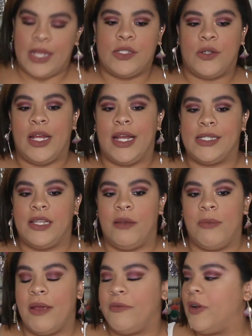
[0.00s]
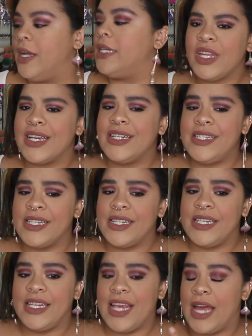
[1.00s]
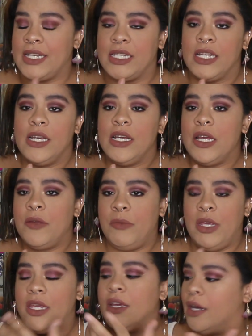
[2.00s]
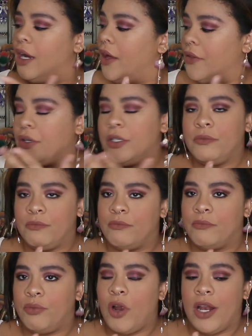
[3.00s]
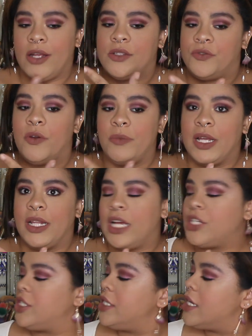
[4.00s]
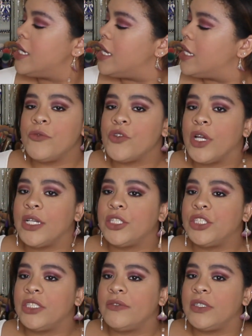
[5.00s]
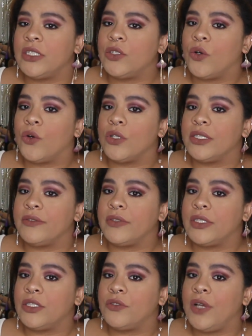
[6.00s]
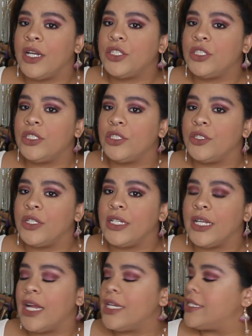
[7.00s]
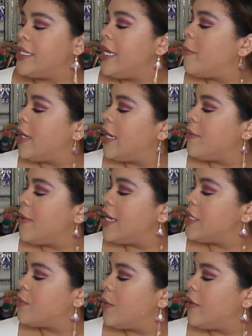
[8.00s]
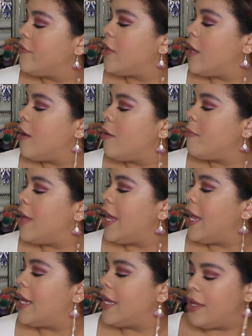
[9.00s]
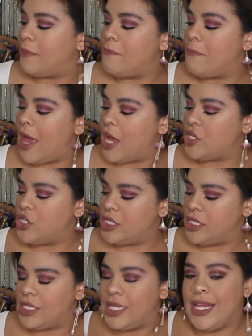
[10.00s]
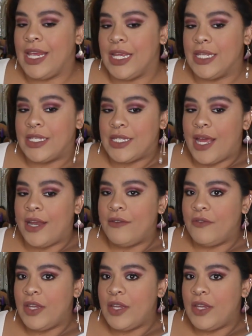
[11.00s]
so like I said, my friend did get me other products from the collection. I'm trying to shift it in all different directions so you can kind of see. But anyways, one of them matches the inside of